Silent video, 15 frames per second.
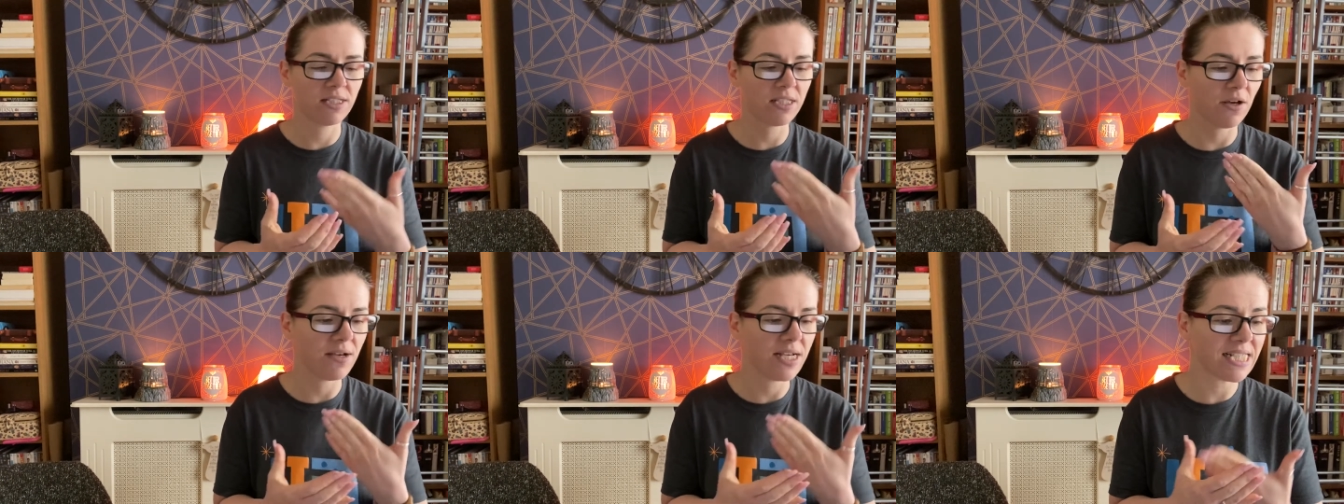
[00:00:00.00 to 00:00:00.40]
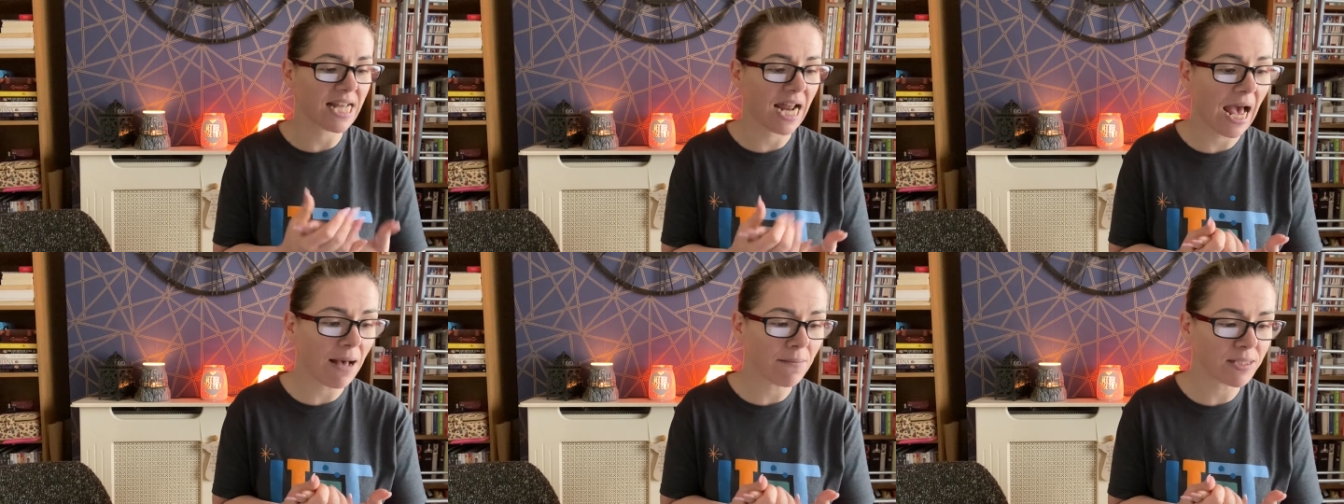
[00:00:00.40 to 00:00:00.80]
So it's
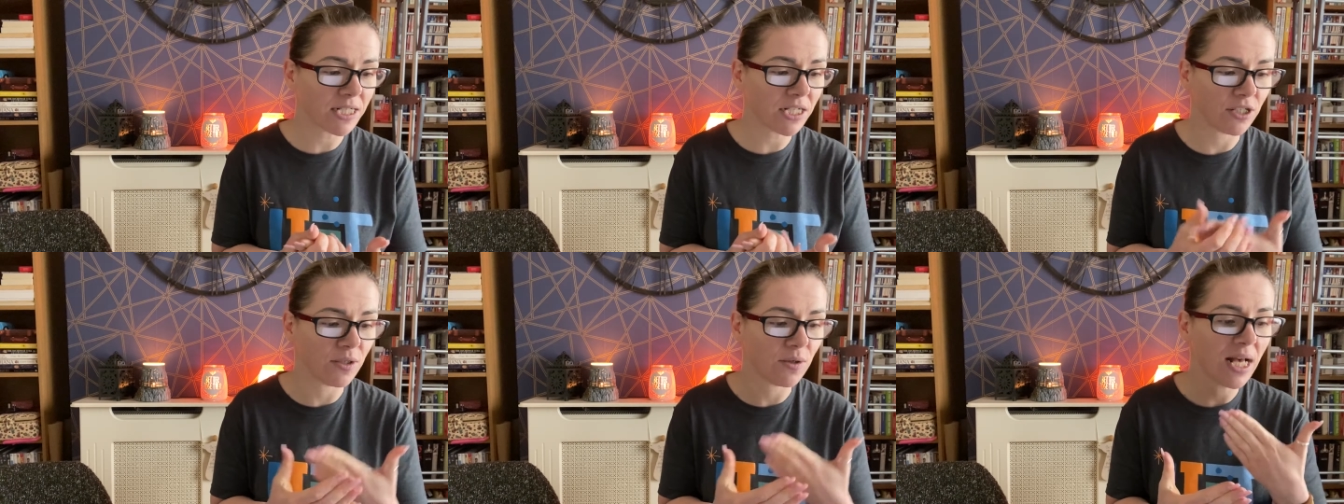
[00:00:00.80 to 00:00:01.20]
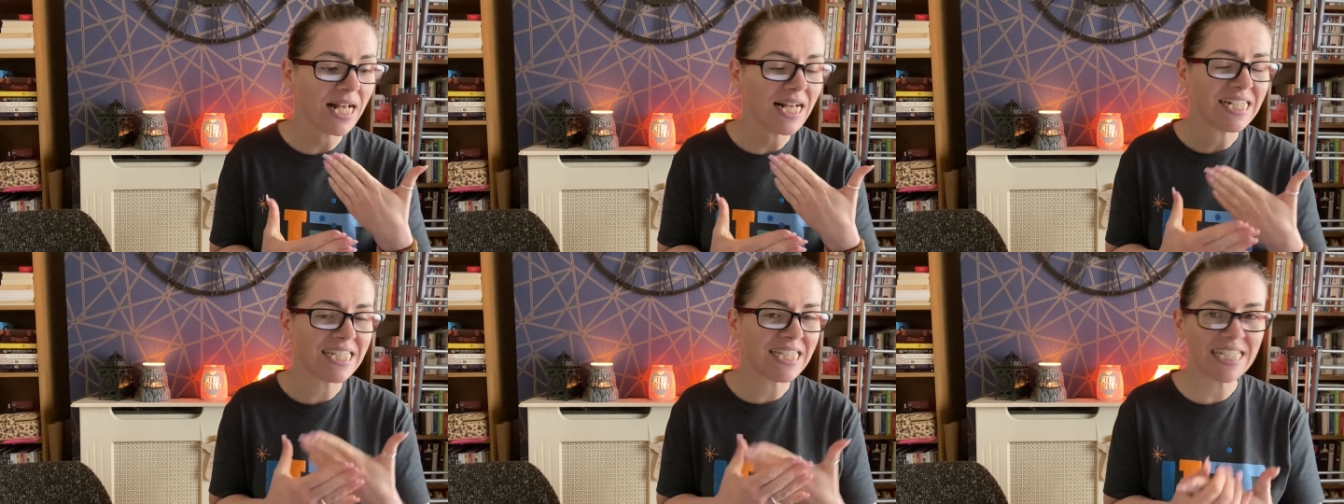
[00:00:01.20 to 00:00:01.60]
absolute
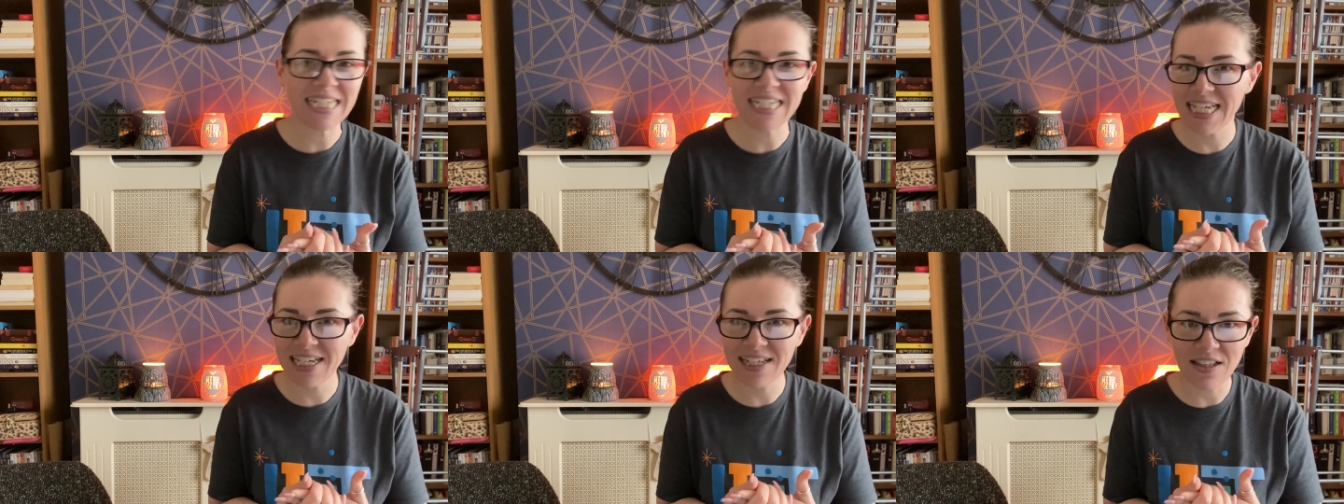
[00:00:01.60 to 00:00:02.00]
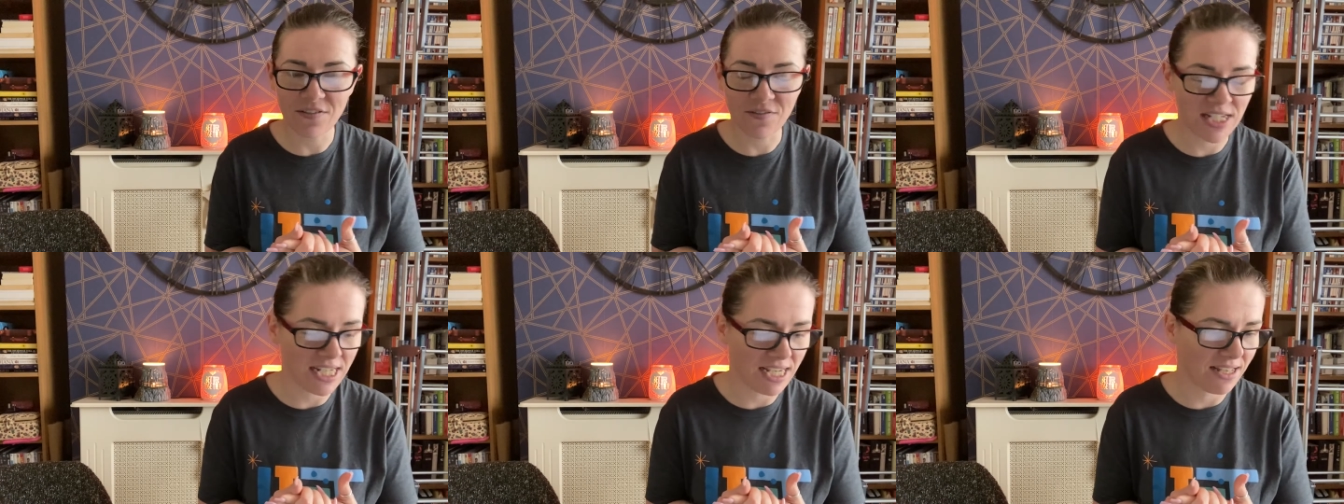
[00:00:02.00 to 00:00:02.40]
steal
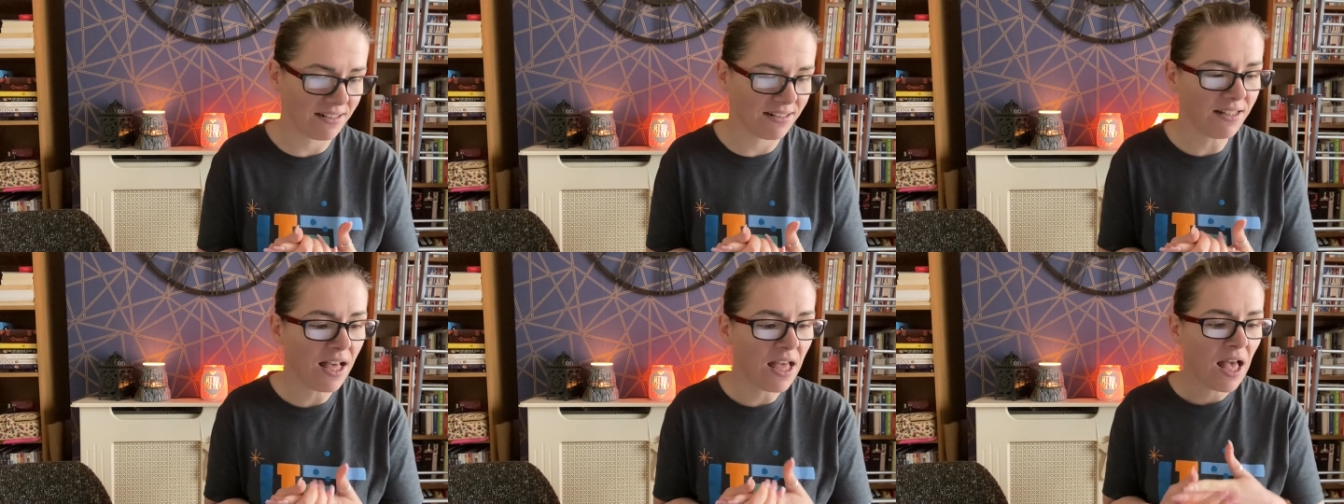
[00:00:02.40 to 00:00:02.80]
of a deal.